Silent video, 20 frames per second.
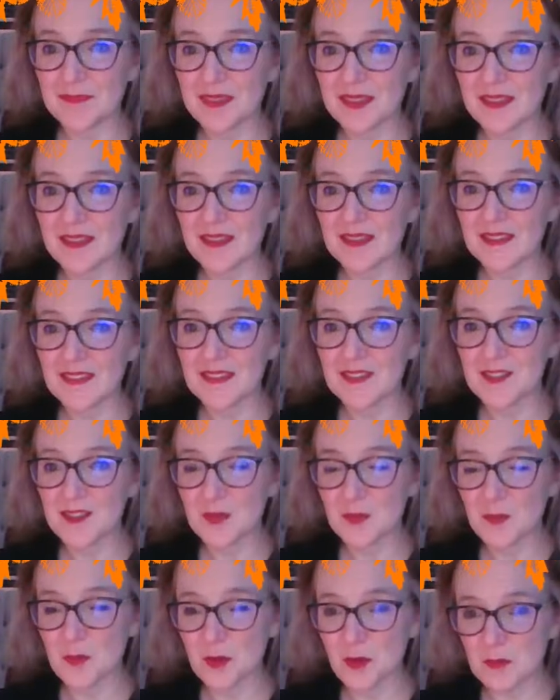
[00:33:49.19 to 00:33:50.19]
At least
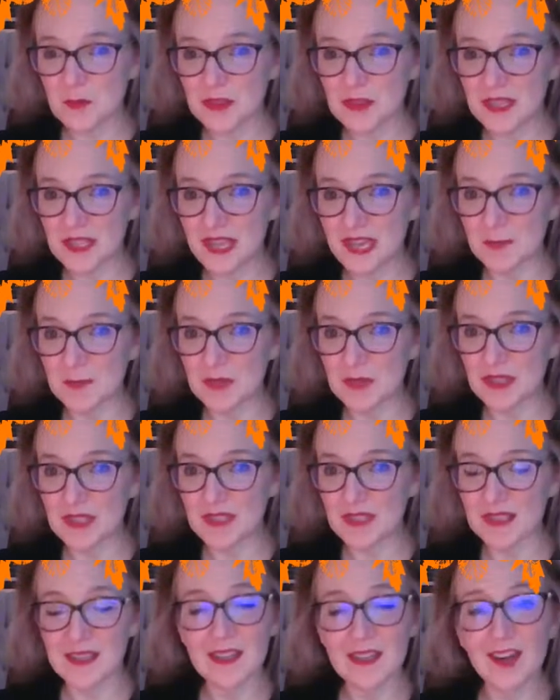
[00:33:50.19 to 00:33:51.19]
I'm warm with the happy
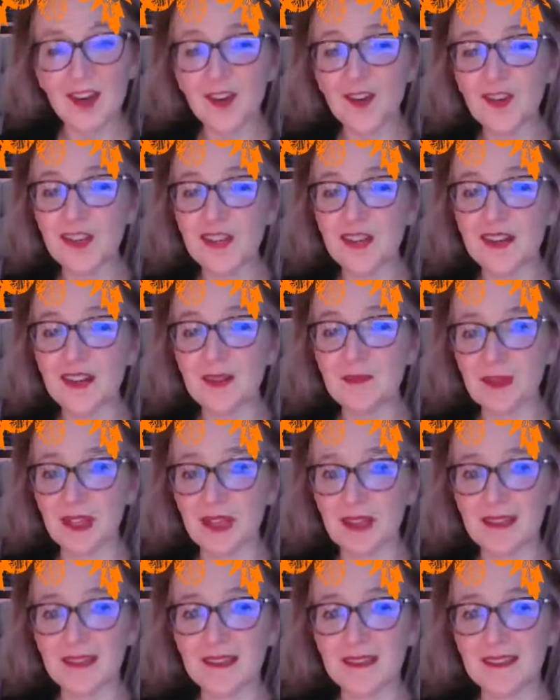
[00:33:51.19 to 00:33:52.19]
kitty. Oh yeah, I'm
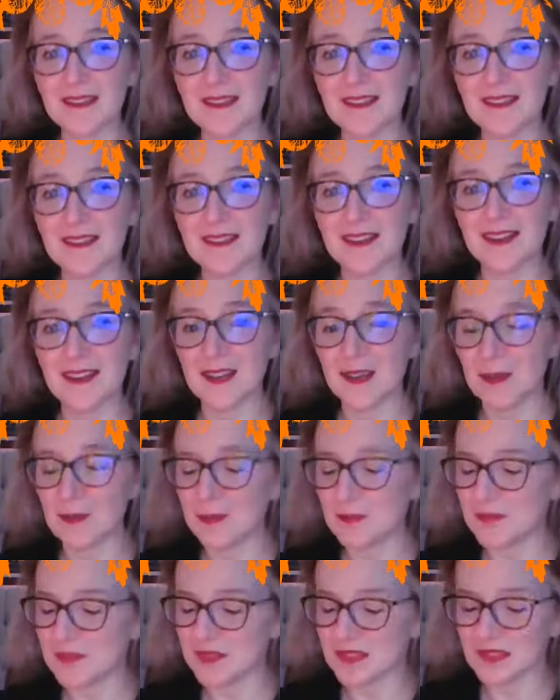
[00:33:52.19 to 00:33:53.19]
lucky. I
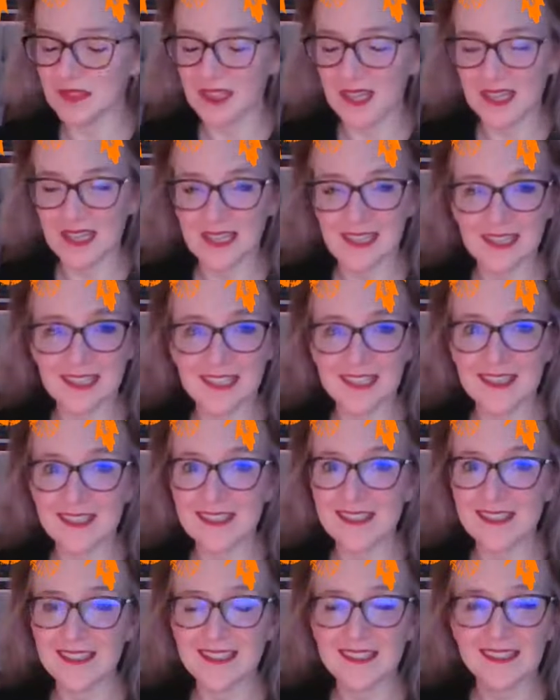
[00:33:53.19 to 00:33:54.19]
am
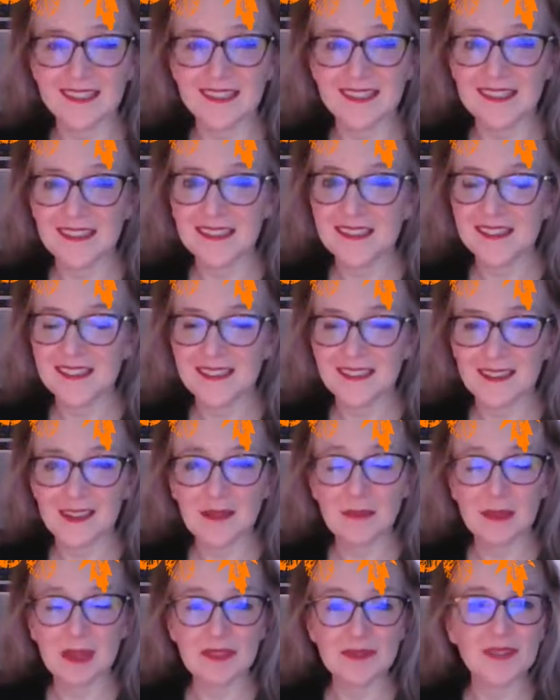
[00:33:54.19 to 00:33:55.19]
lucky.
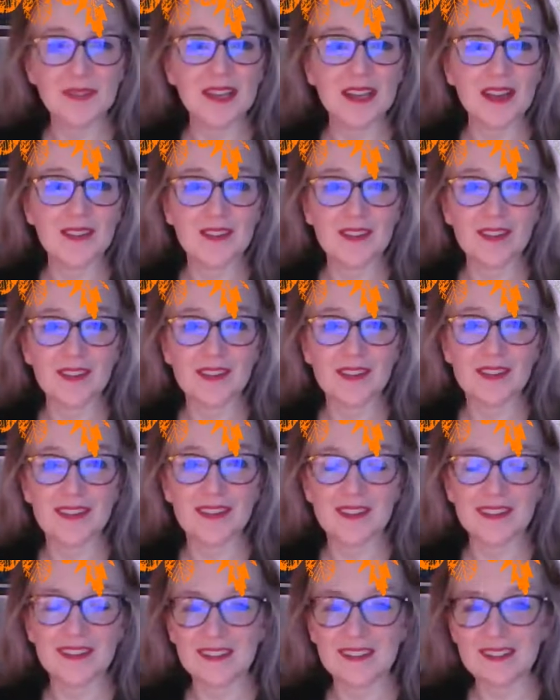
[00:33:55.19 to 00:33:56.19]
I may as well have a,
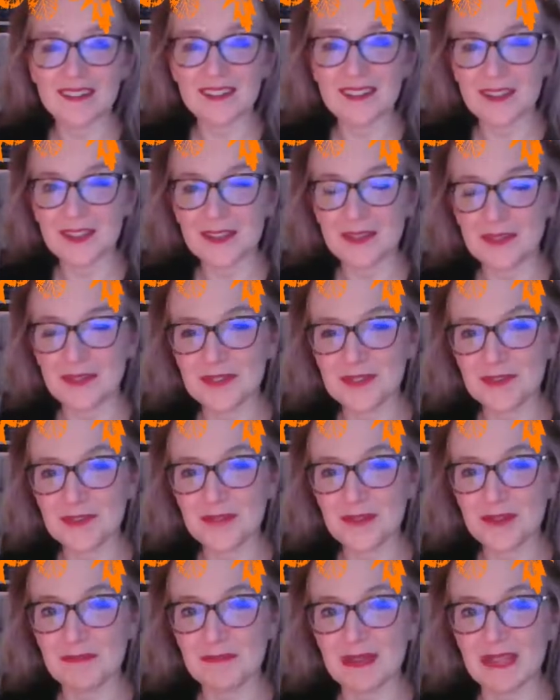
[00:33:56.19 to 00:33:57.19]
a lucky horseshoe
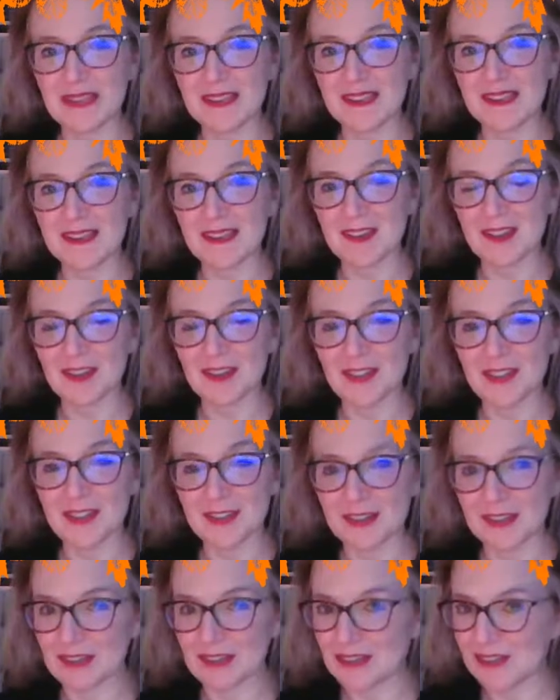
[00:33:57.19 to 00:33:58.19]
around my neck all day
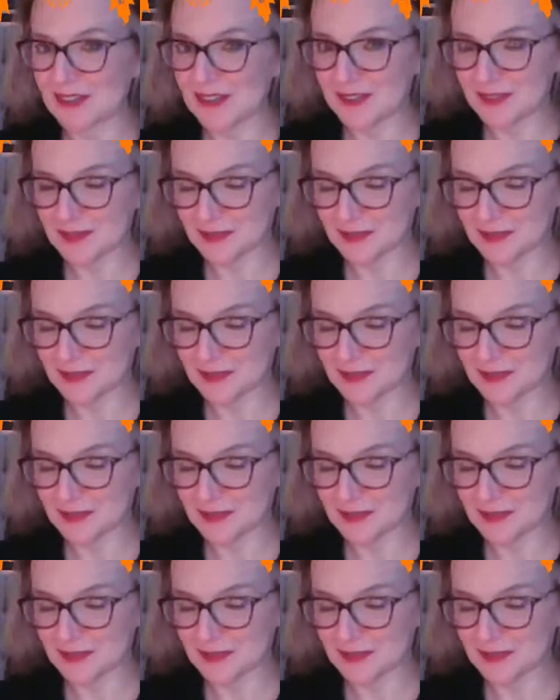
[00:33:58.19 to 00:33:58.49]
long.